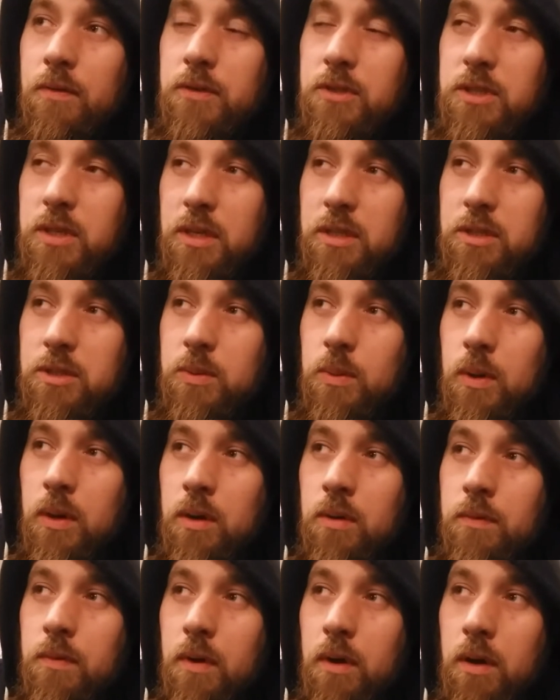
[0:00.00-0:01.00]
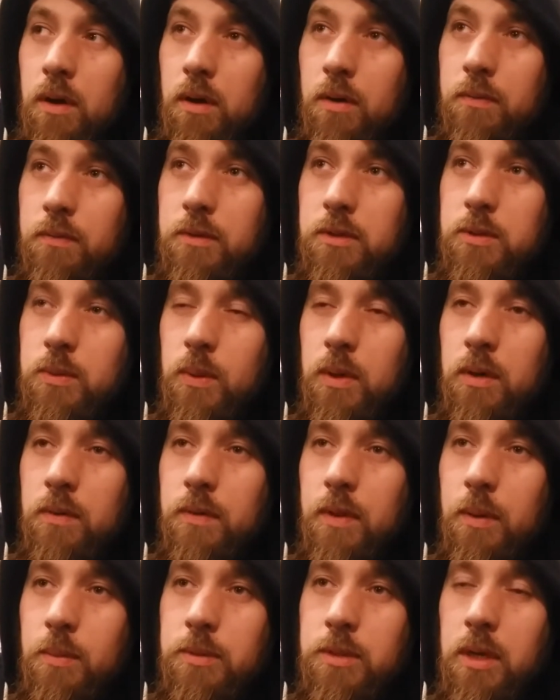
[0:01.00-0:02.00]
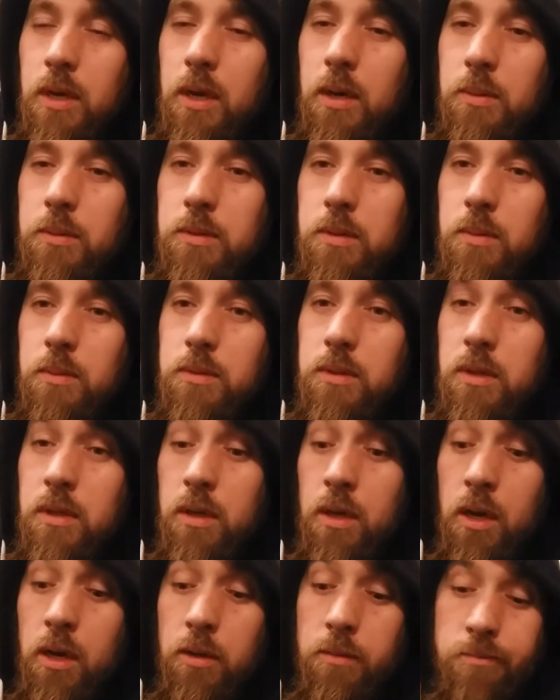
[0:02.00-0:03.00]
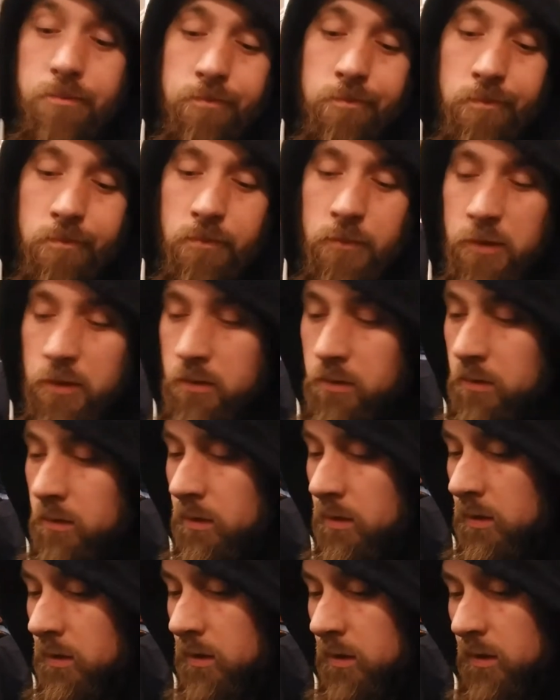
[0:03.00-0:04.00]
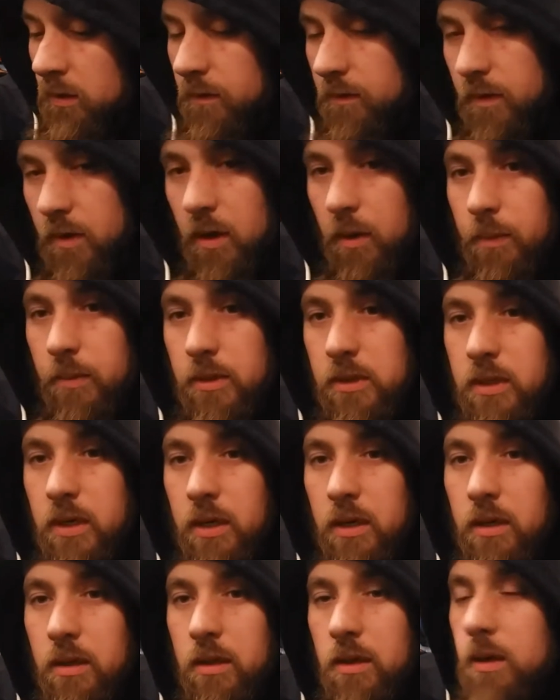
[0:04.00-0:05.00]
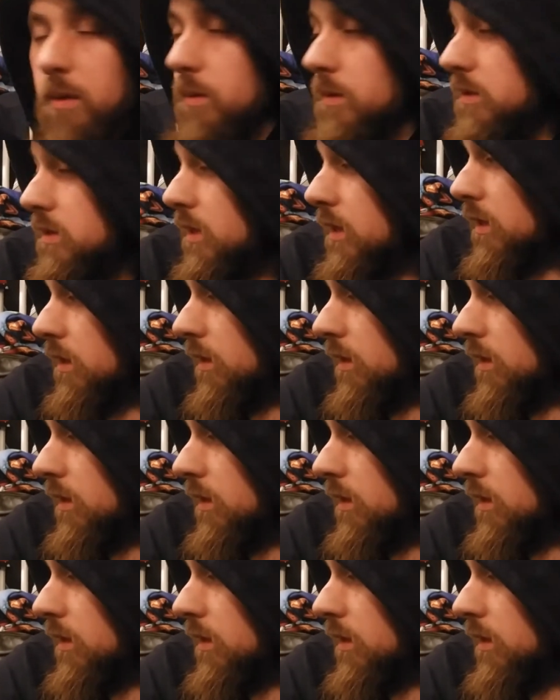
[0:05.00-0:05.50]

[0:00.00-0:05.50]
I've said 12, I offered 12, that was the lowest I was going to go. They don't want to take it, they don't want